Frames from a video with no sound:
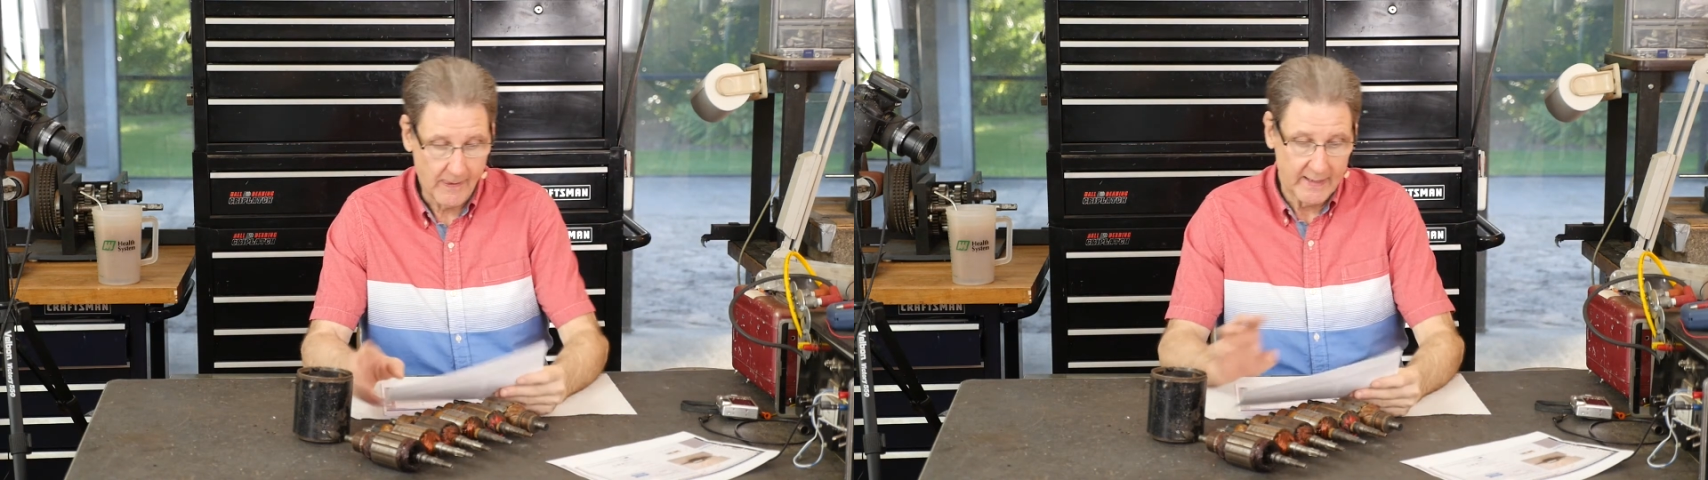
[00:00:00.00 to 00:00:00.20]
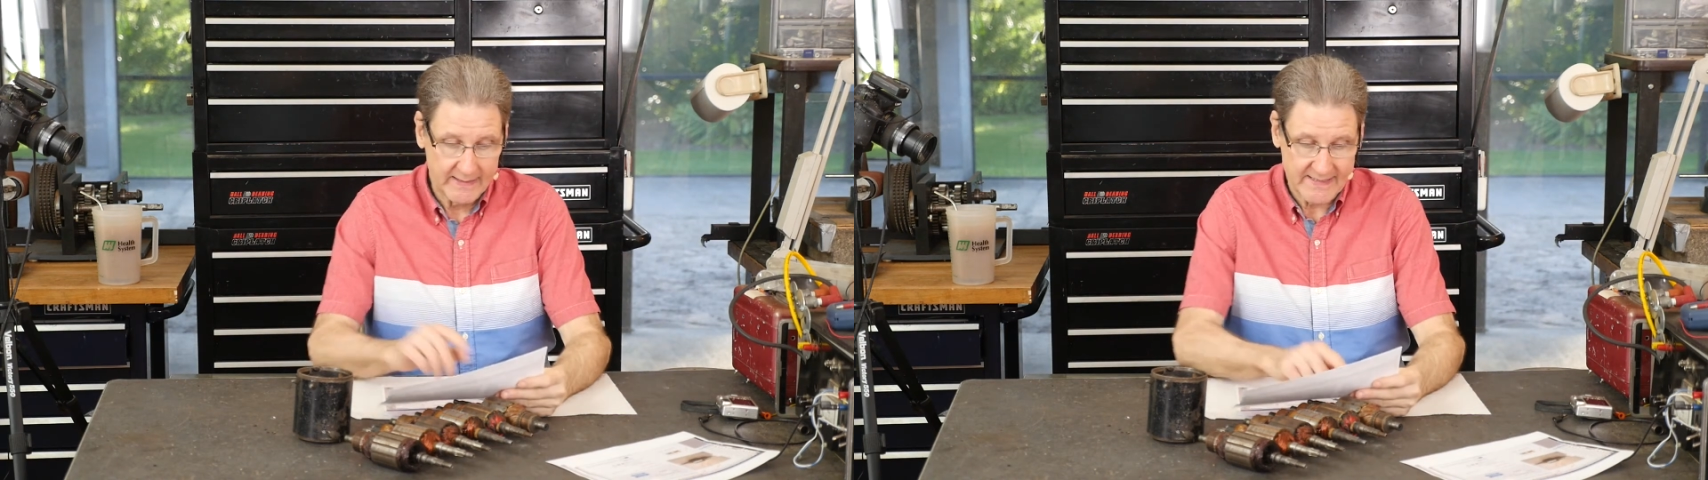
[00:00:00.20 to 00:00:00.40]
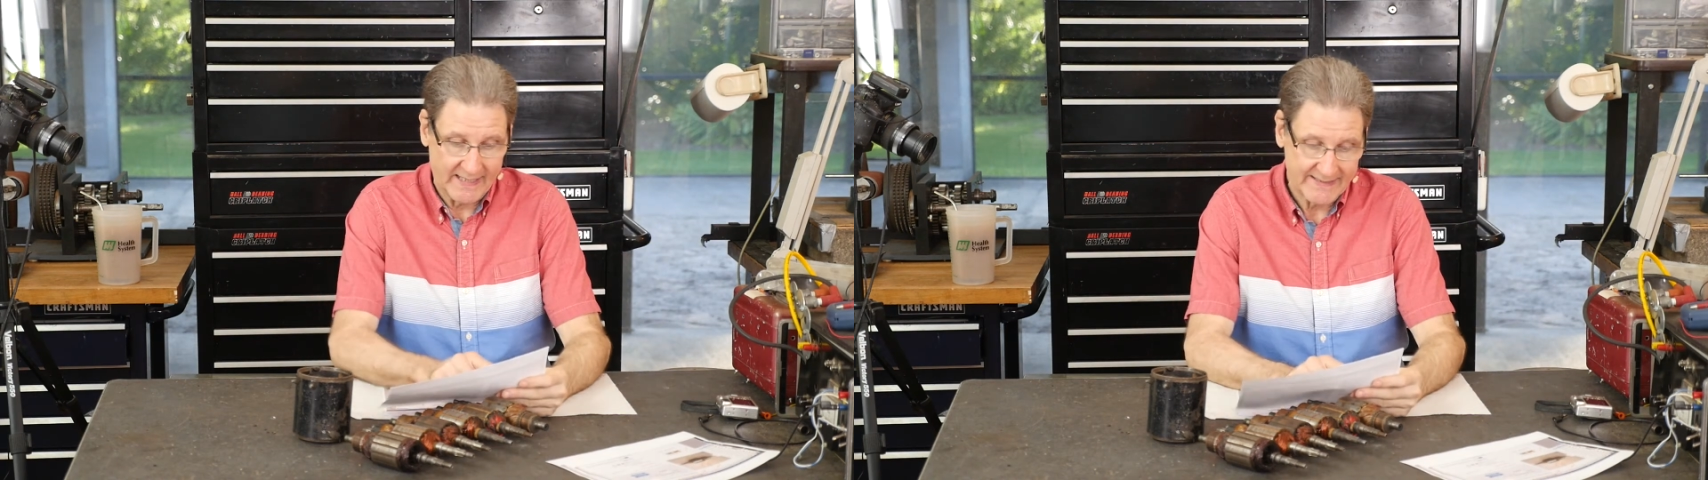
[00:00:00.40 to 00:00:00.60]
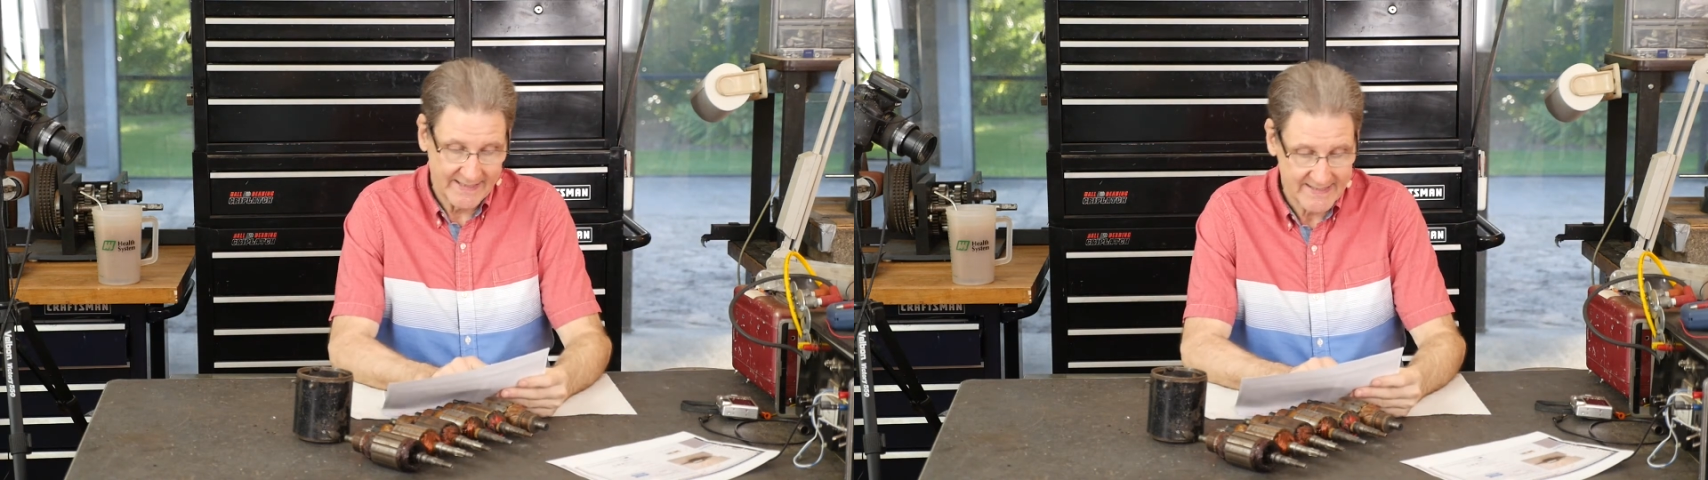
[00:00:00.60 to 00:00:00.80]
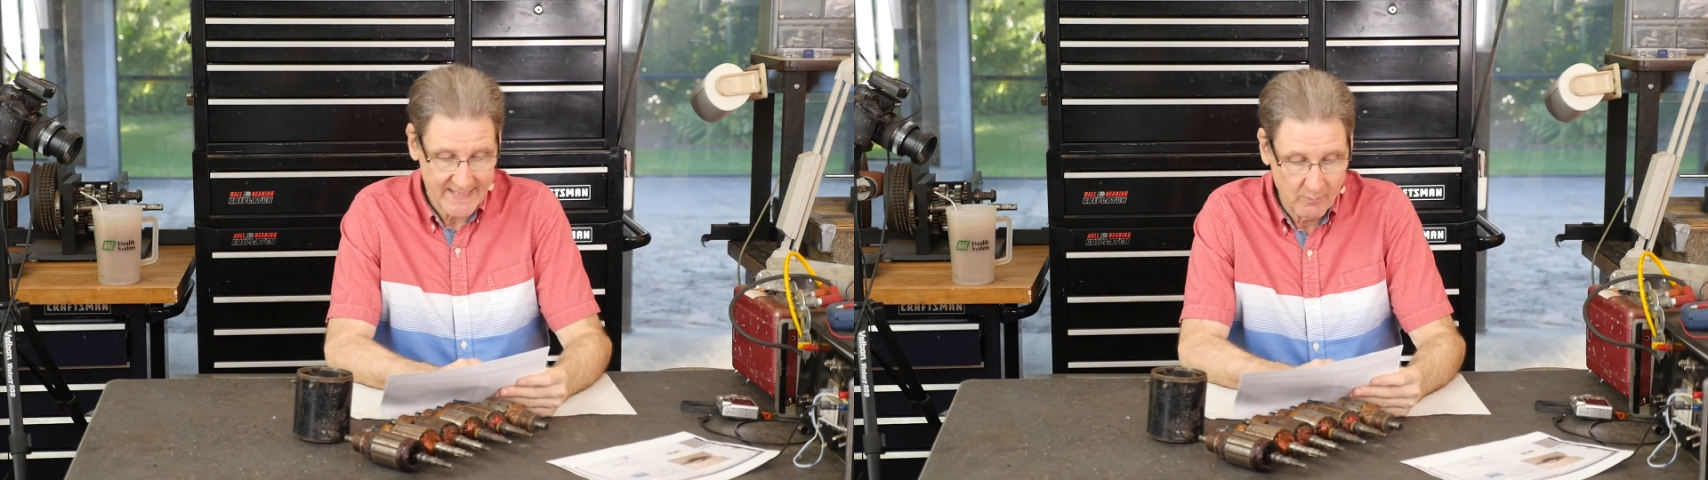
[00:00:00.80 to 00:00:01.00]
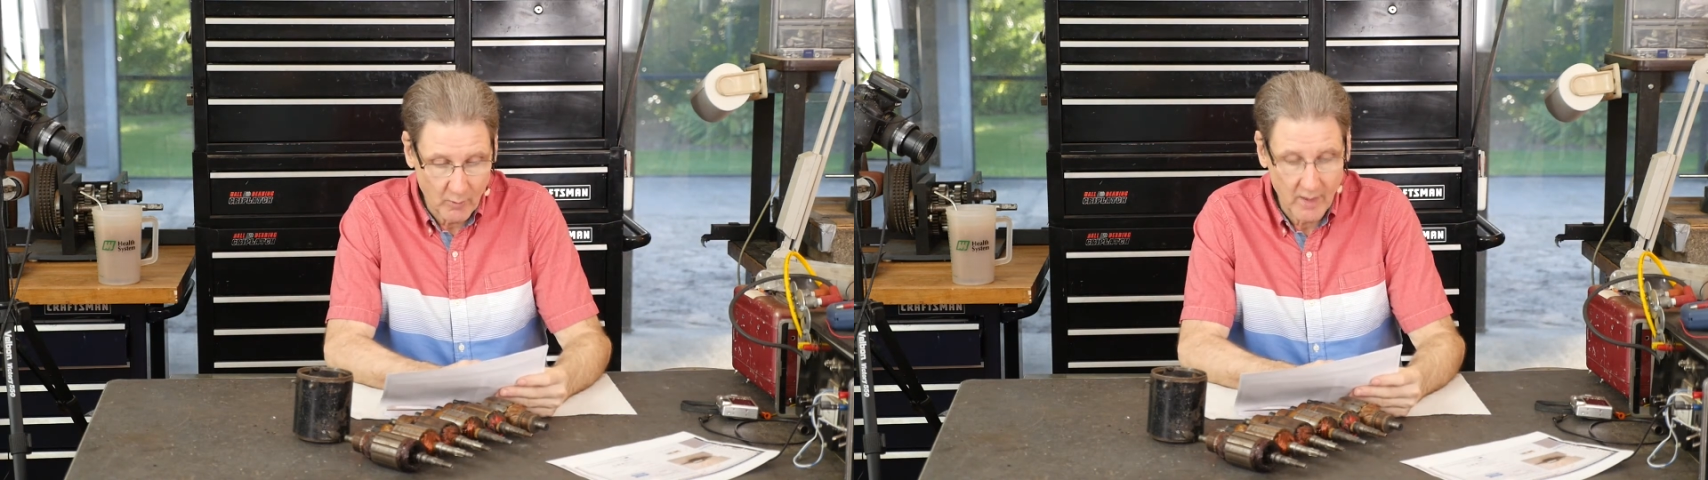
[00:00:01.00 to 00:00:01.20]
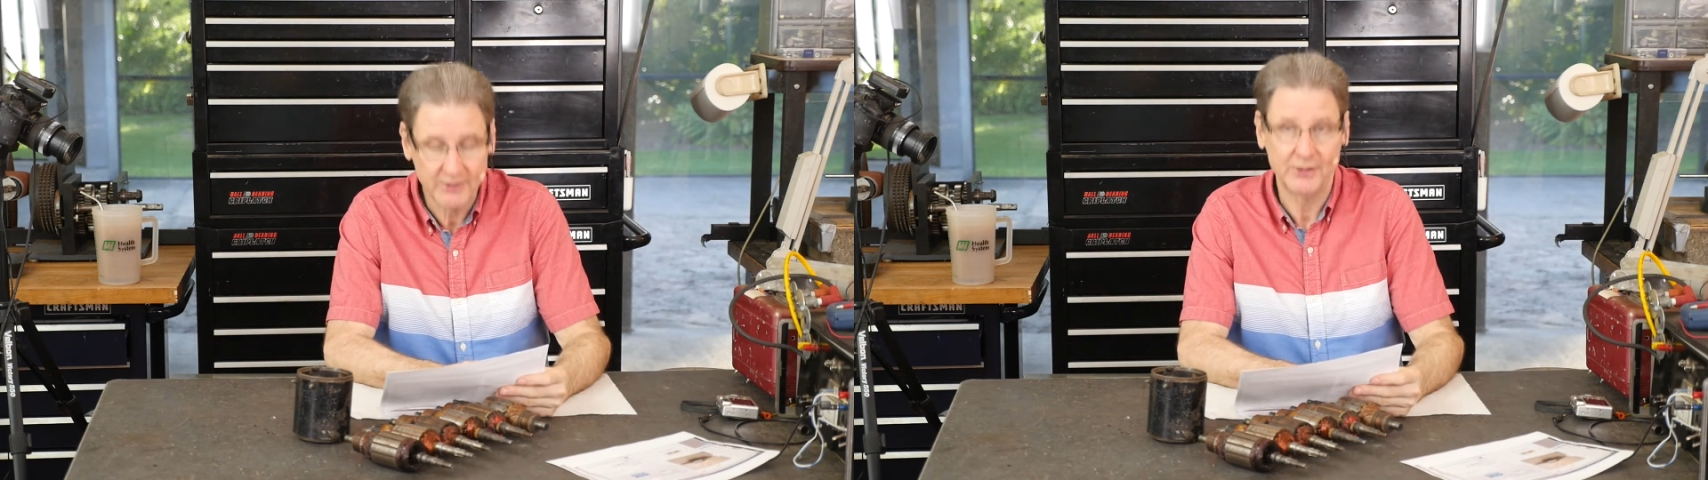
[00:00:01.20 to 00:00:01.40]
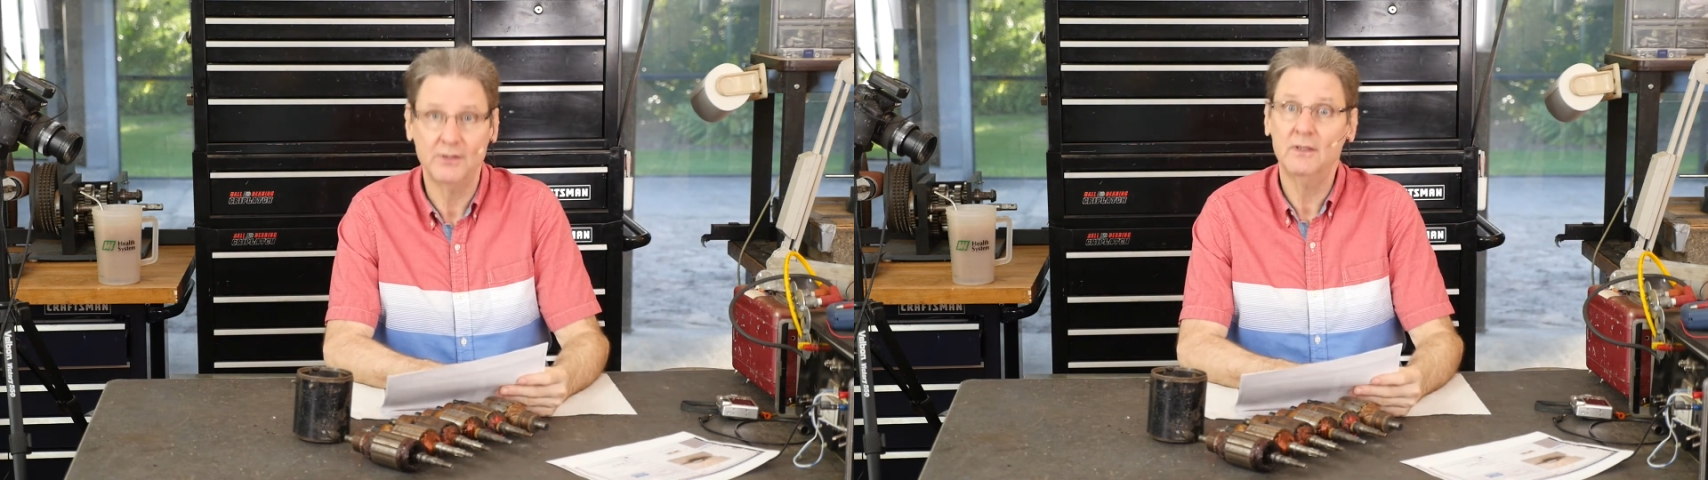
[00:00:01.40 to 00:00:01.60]
It's got that same
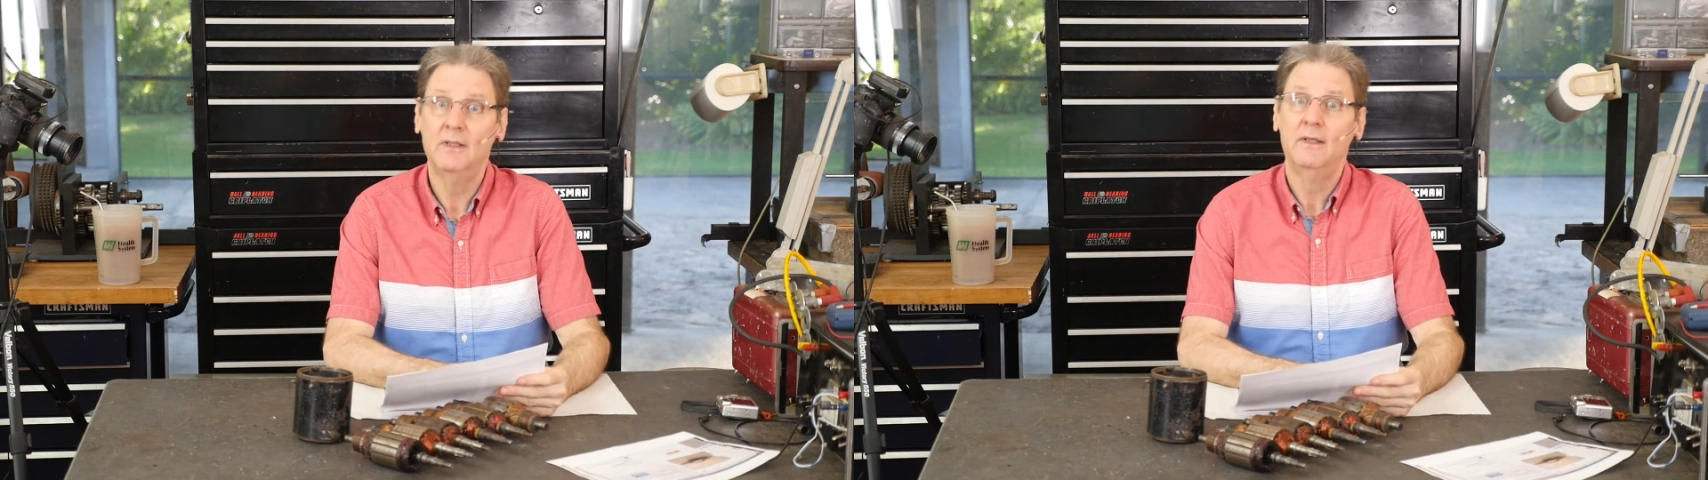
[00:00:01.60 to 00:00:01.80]
washer